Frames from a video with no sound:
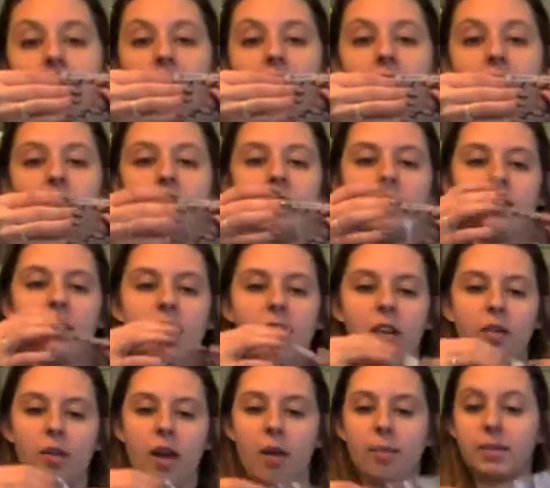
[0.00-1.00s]
side of the nail
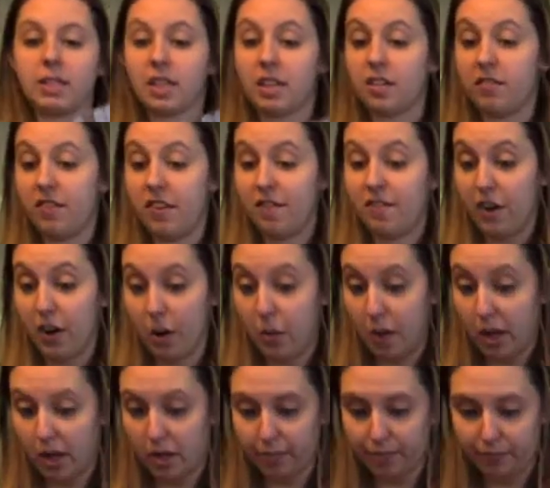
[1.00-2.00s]
wrap is going to fit very
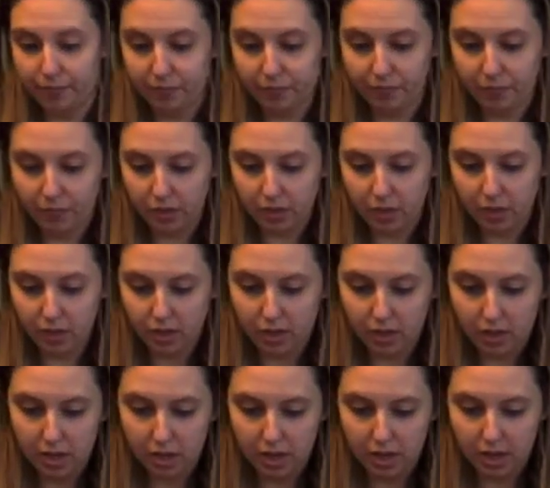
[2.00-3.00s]
well.
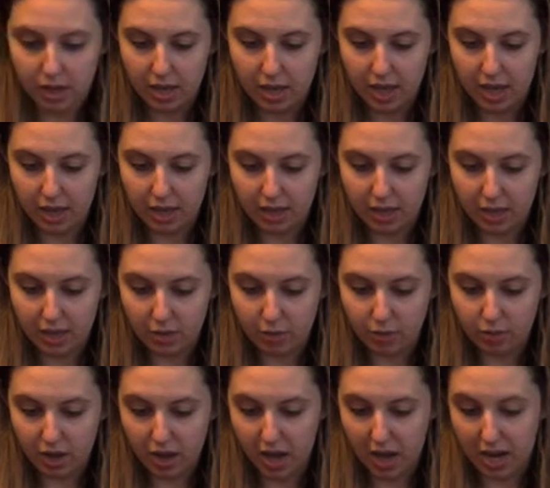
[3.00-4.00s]
And the other
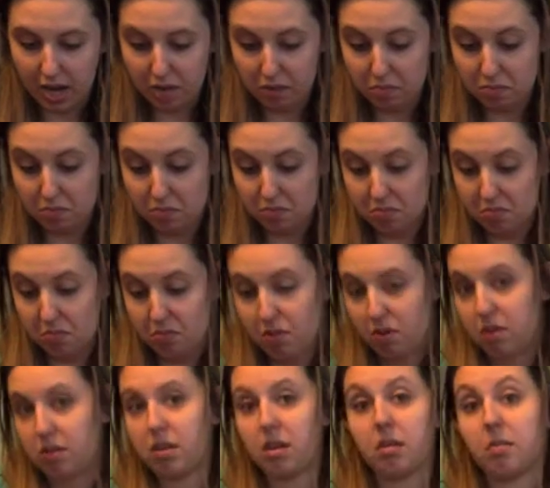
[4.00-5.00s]
side
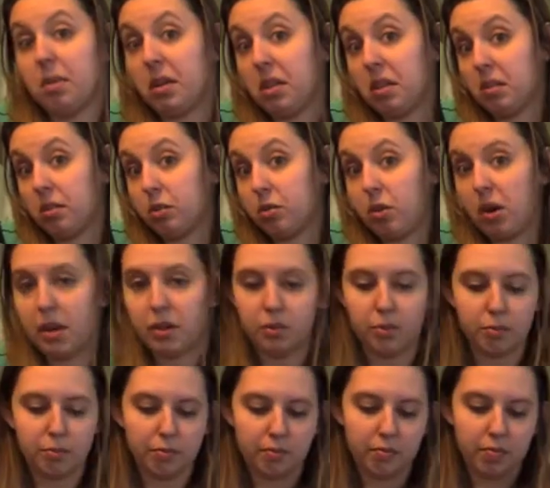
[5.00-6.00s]
is going to be a little strange.
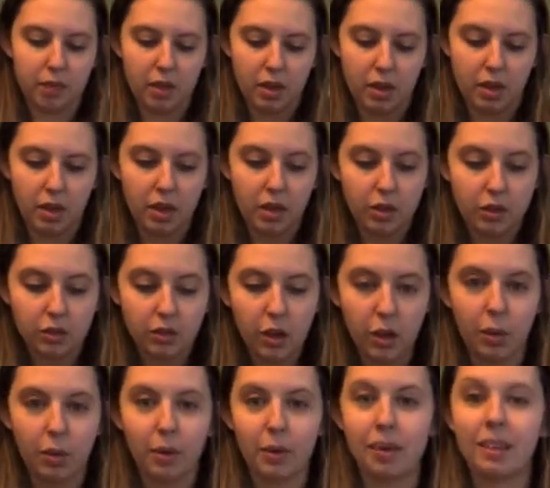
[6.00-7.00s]

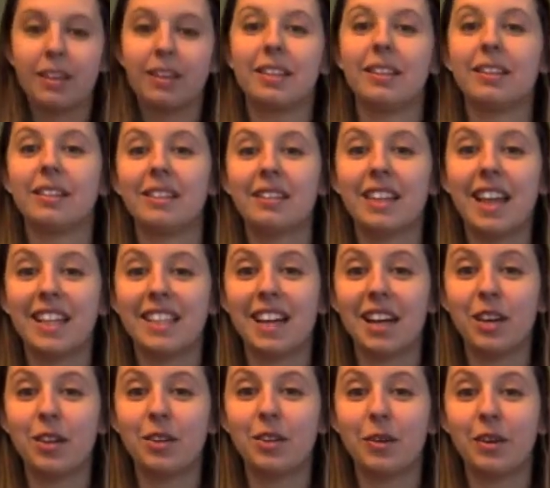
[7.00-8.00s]
So that's how
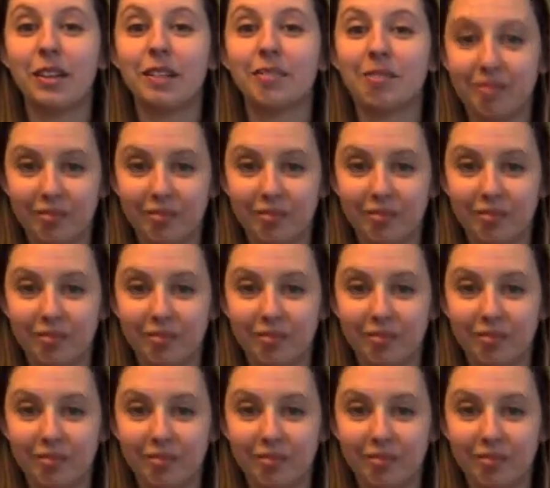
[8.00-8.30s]
you do it.